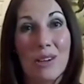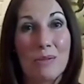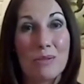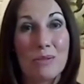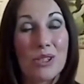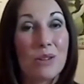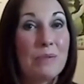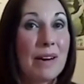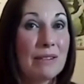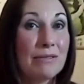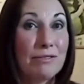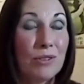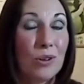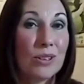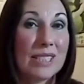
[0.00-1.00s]
up to about
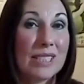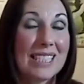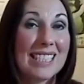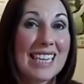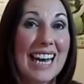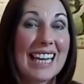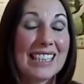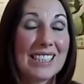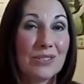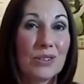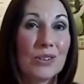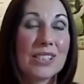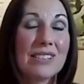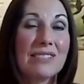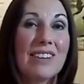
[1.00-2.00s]
40 days,
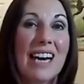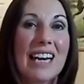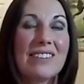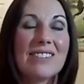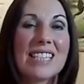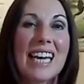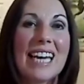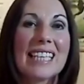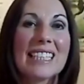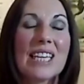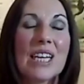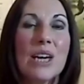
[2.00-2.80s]
45 days.